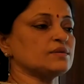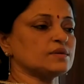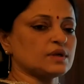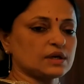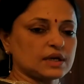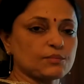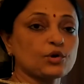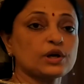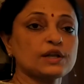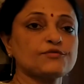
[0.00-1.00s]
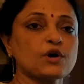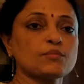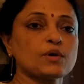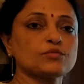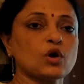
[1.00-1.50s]
the democratic
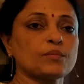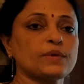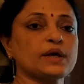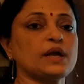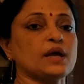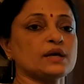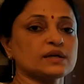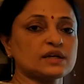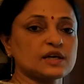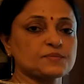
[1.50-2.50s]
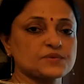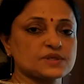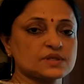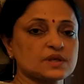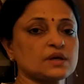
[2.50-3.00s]
form of government
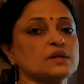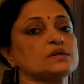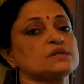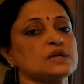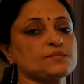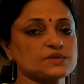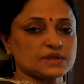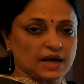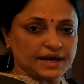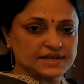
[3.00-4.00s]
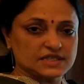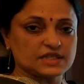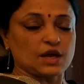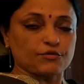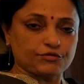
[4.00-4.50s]
gives some
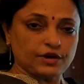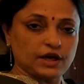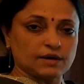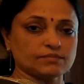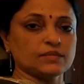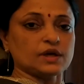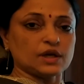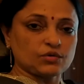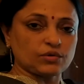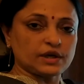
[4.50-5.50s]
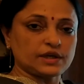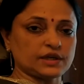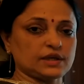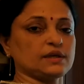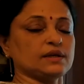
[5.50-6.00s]
rights, freedom,
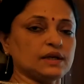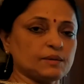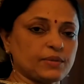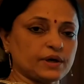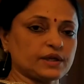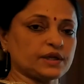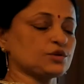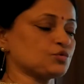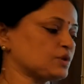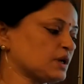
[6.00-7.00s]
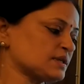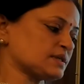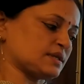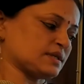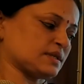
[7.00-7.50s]
equality, liberty to the
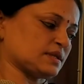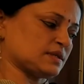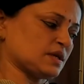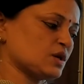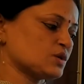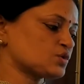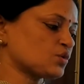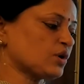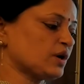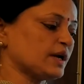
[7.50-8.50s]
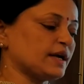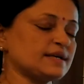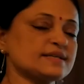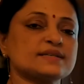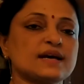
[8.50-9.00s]
citizens. So it
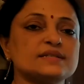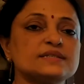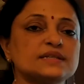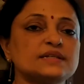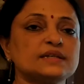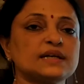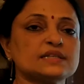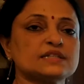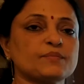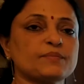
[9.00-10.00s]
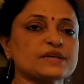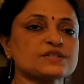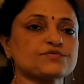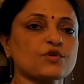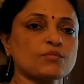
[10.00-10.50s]
is considered as the
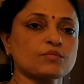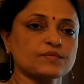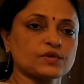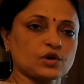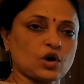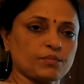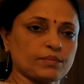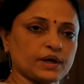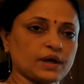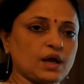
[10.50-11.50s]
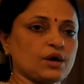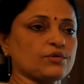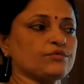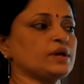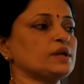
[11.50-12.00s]
best form of the government.
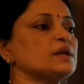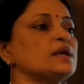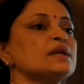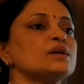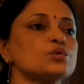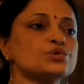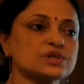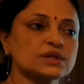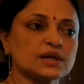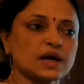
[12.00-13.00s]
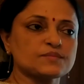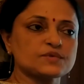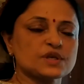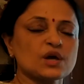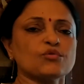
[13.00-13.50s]
When any question
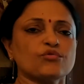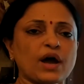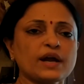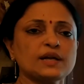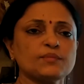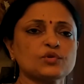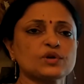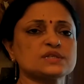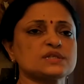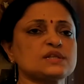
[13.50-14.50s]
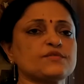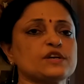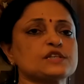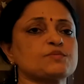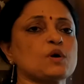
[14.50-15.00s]
comes, why democracy is the
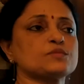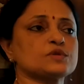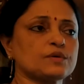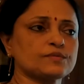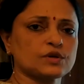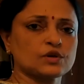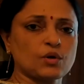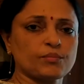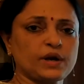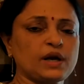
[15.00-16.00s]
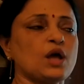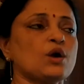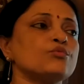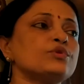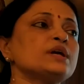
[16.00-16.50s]
best form of the government,
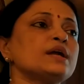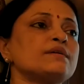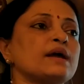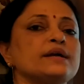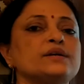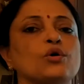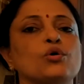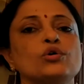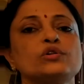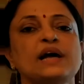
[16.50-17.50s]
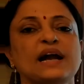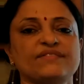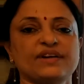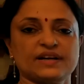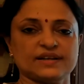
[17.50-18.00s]
we can write all the
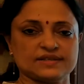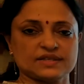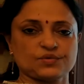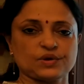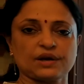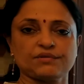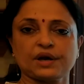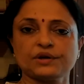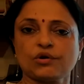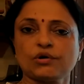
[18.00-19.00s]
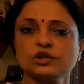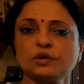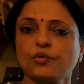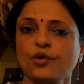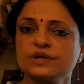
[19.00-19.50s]
advantages. We can write all the
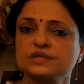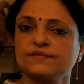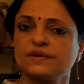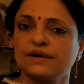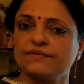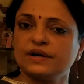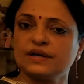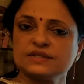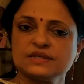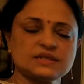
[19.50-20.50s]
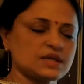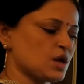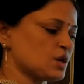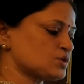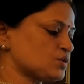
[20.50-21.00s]
points of the advantages.
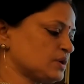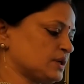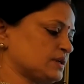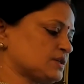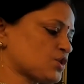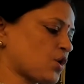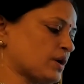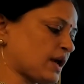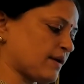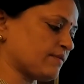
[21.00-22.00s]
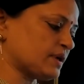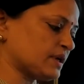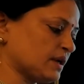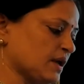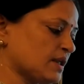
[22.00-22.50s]
So in short, I have
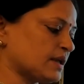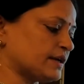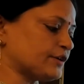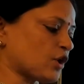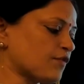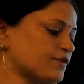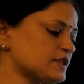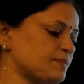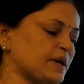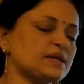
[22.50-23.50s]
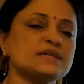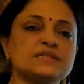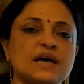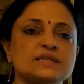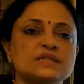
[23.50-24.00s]
written that it offers better
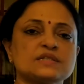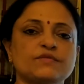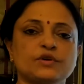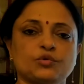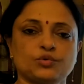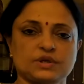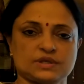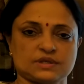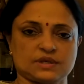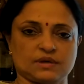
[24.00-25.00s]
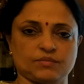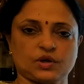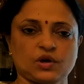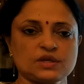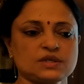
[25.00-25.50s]
chances of a good decision,
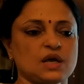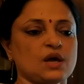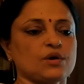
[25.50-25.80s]
because